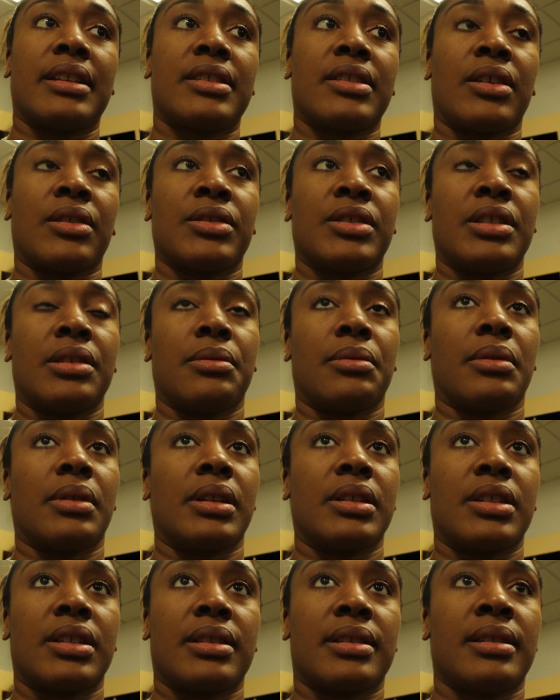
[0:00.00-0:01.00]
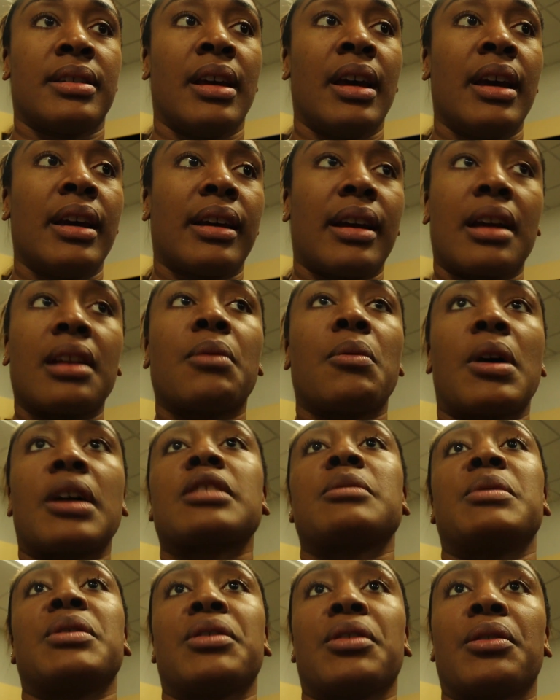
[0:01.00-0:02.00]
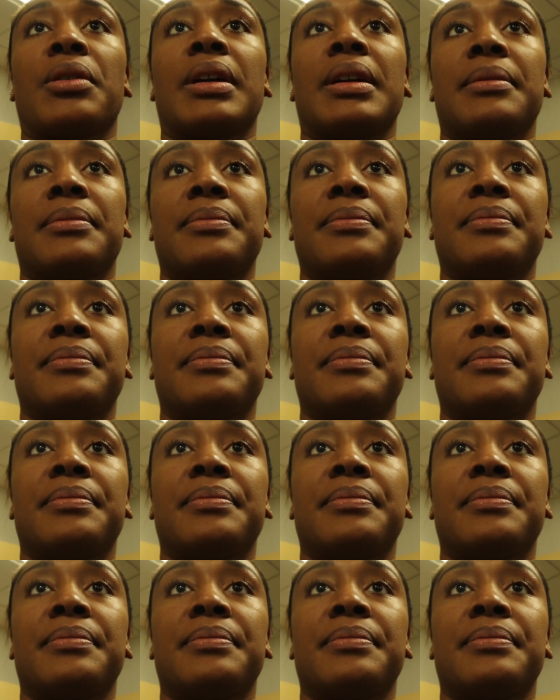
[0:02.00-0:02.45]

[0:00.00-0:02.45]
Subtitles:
So she really just kind of walks me through it.